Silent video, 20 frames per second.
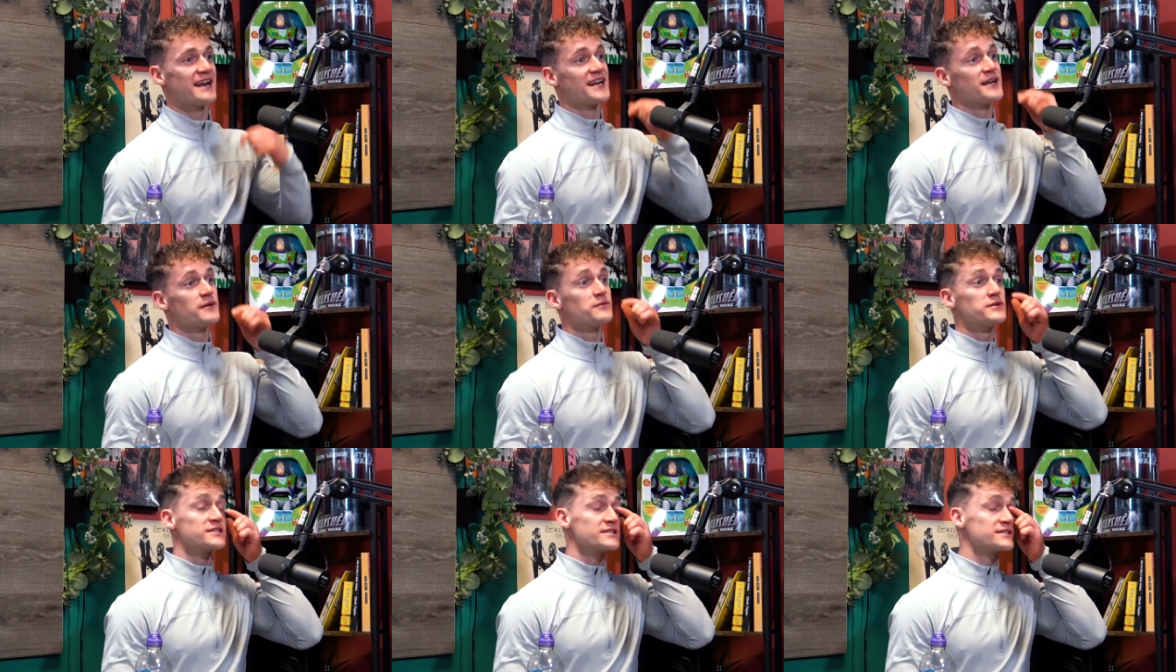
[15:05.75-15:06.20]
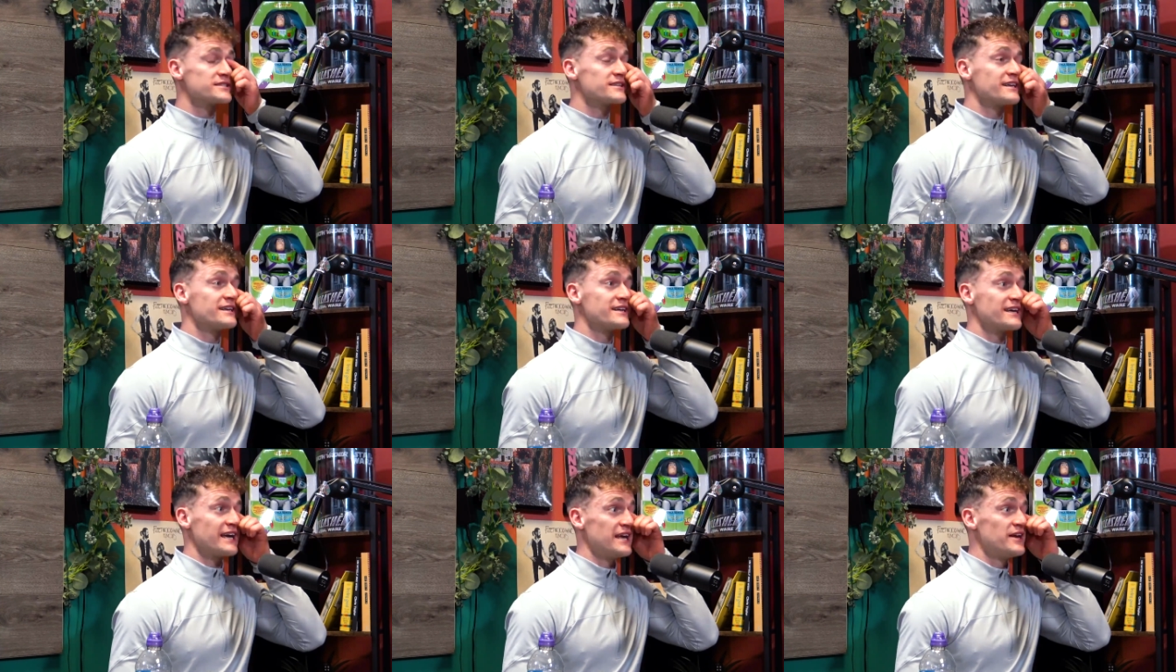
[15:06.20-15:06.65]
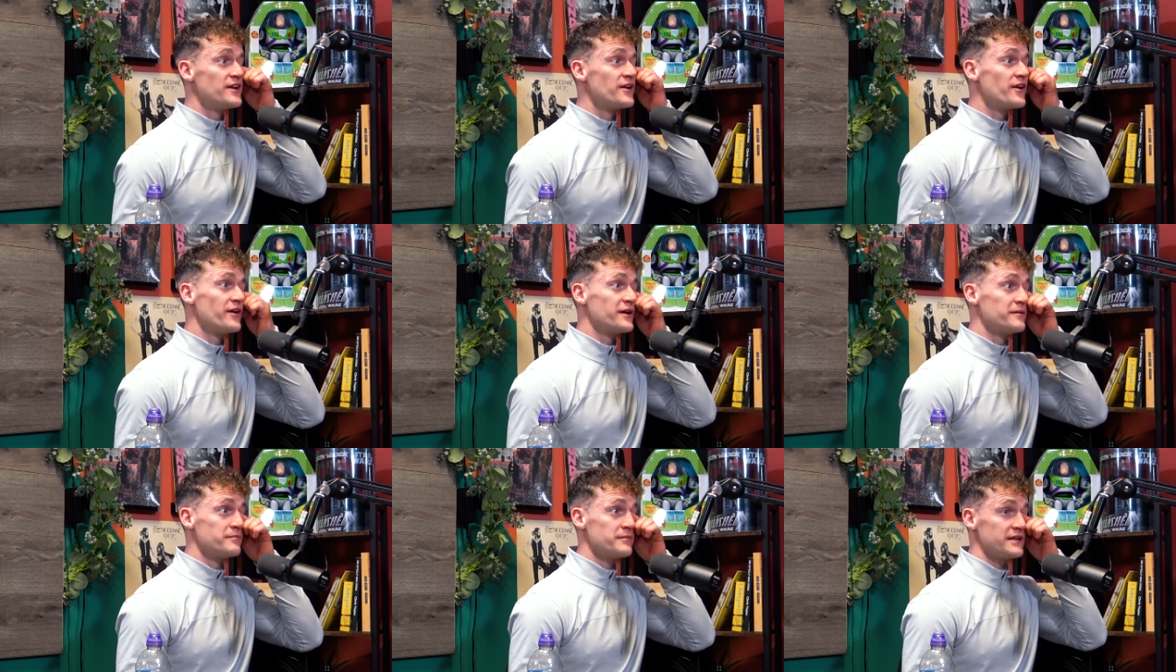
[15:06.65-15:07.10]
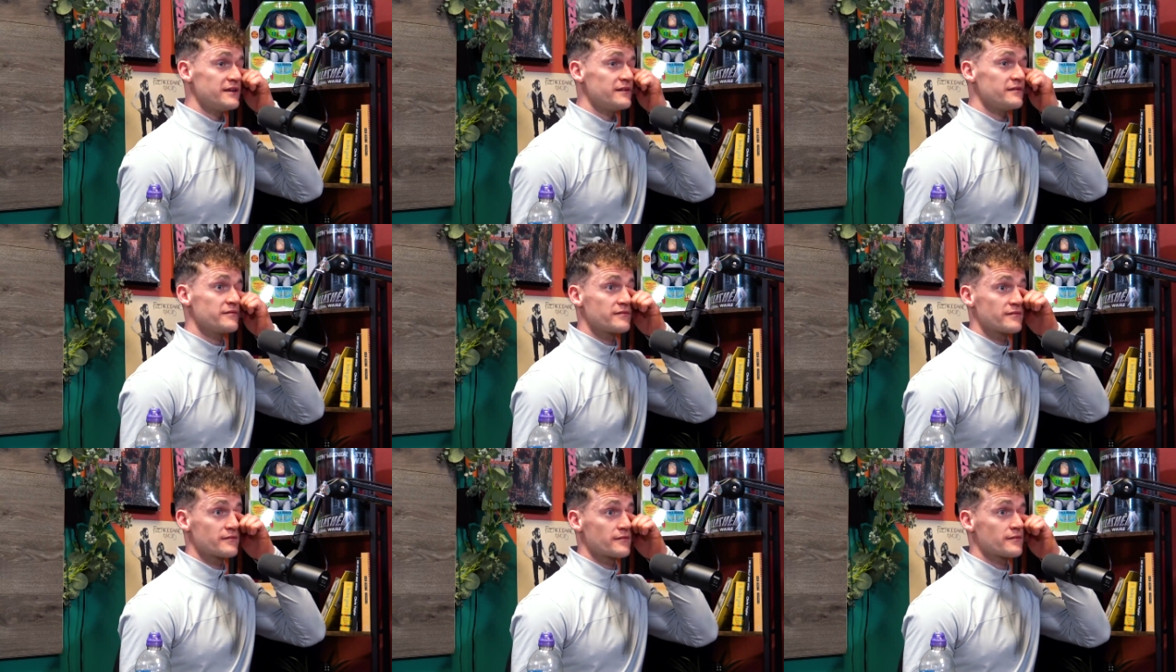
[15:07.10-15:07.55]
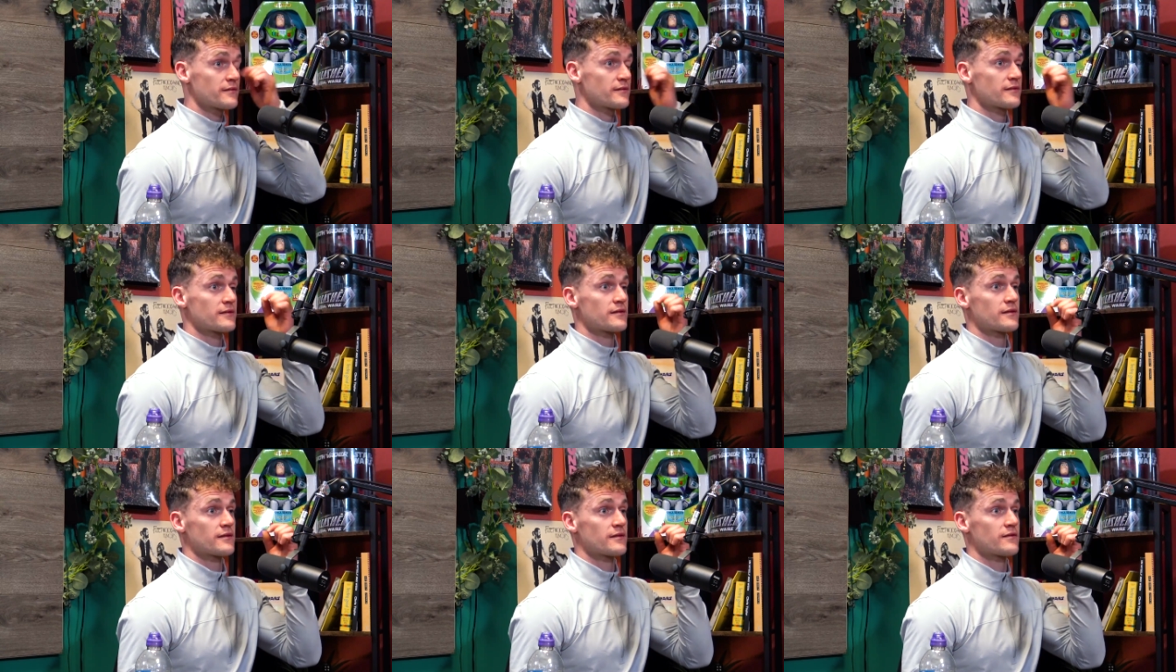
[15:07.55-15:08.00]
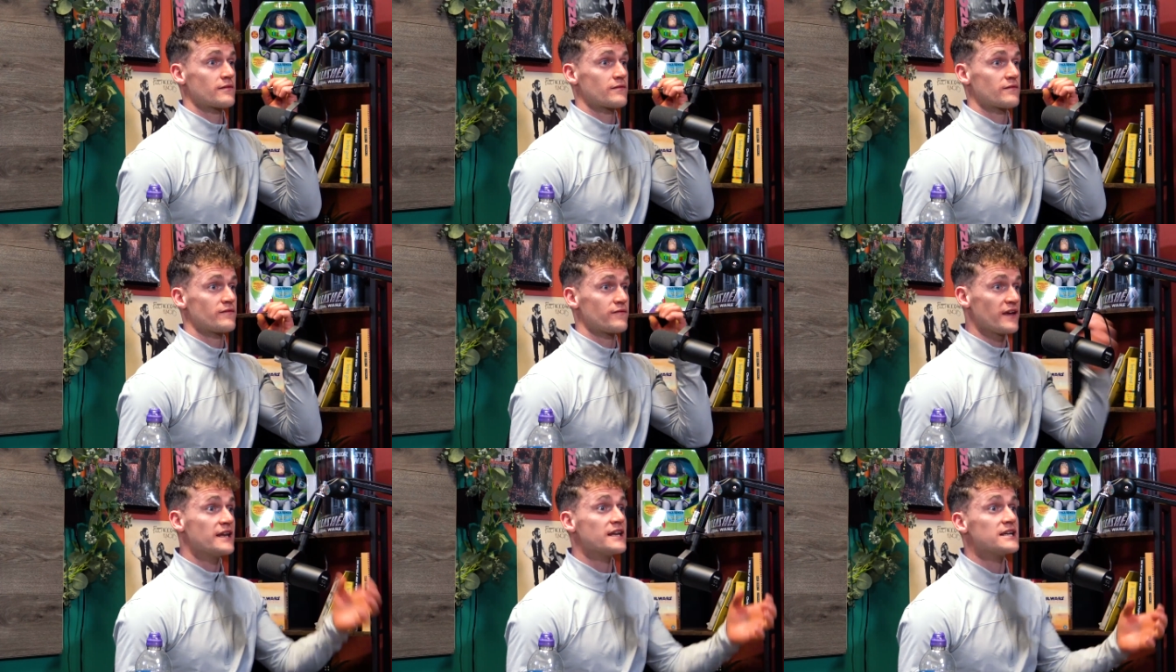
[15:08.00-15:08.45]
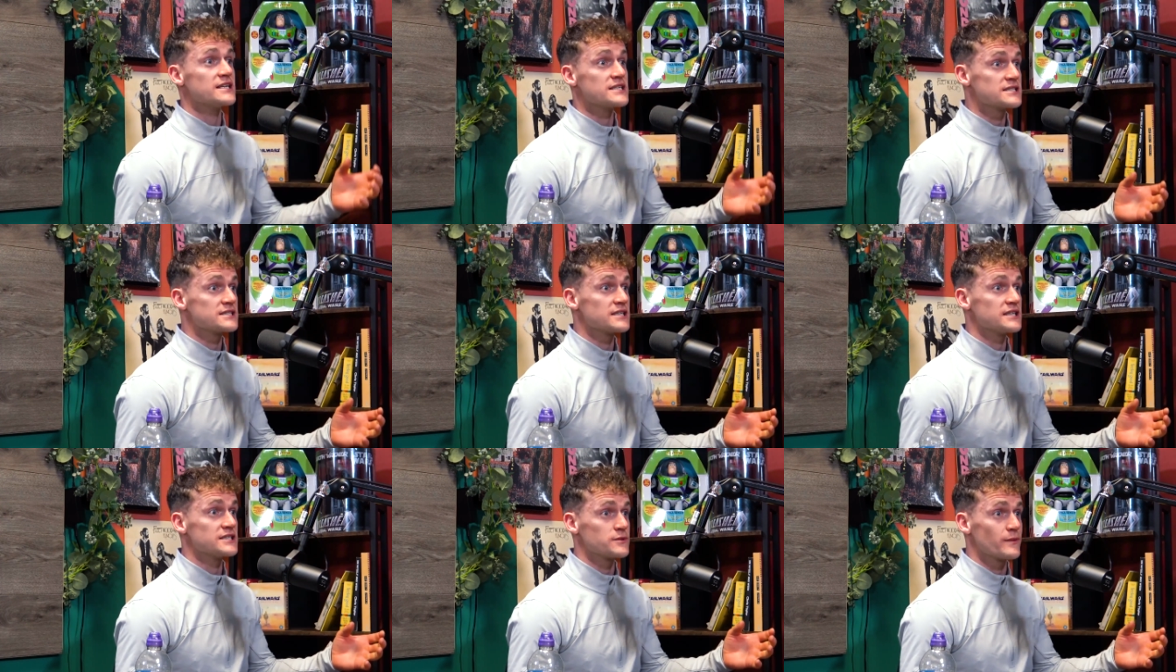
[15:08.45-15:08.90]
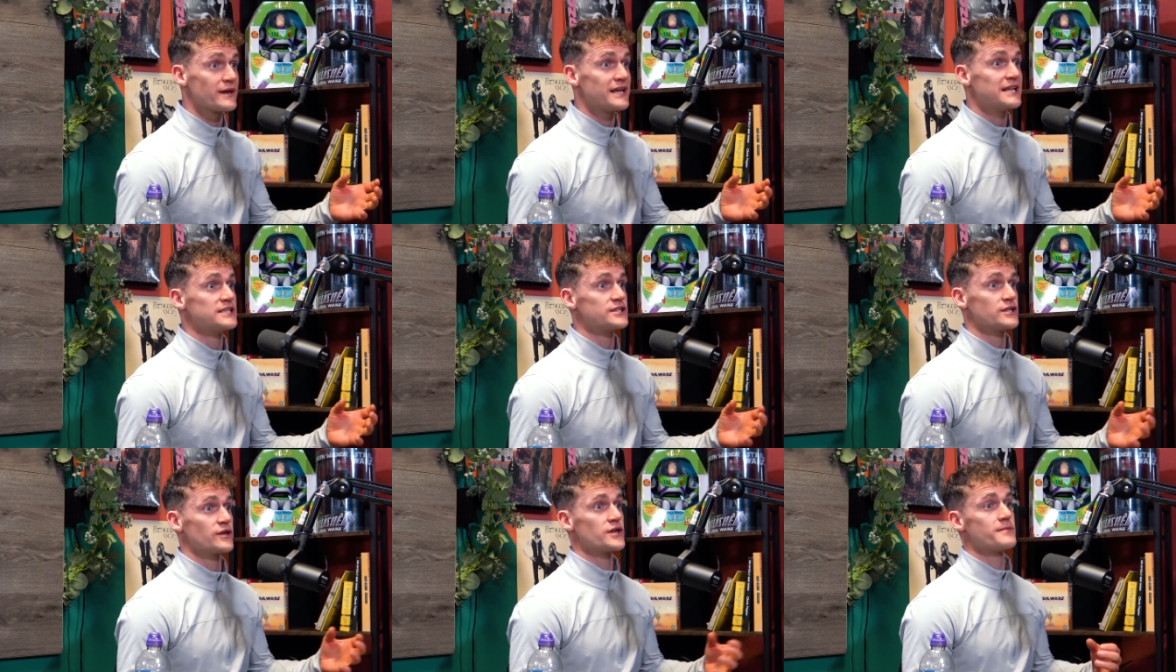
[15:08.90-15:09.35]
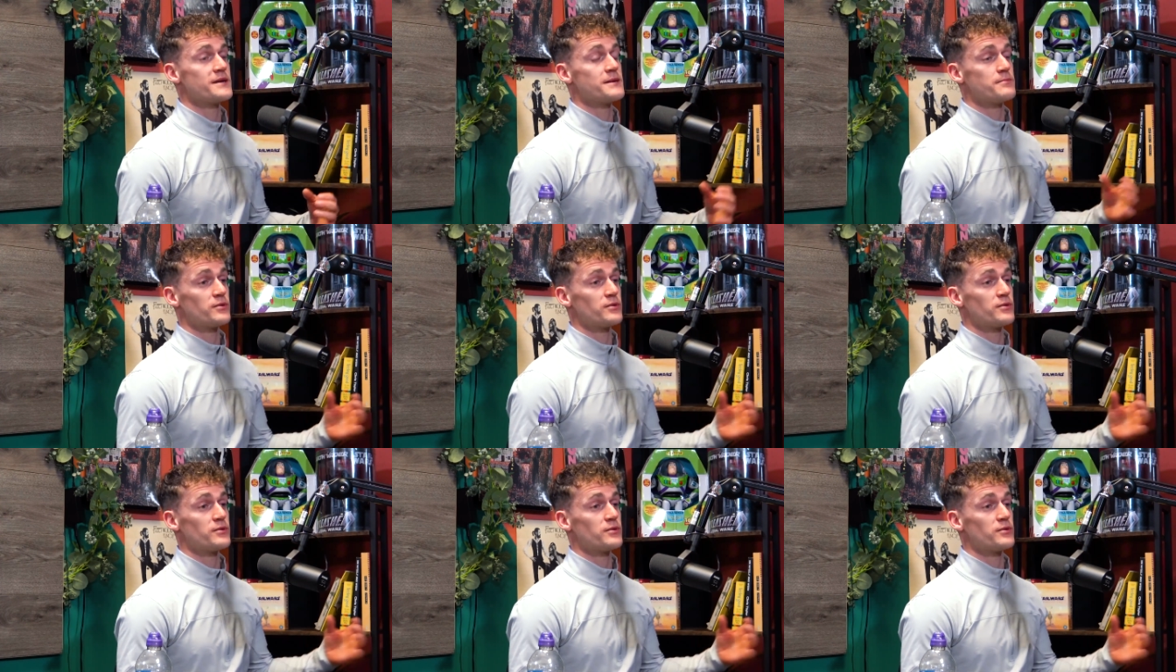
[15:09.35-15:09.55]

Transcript: and it was hindering me fitness yeah. as well. Do you know what I mean?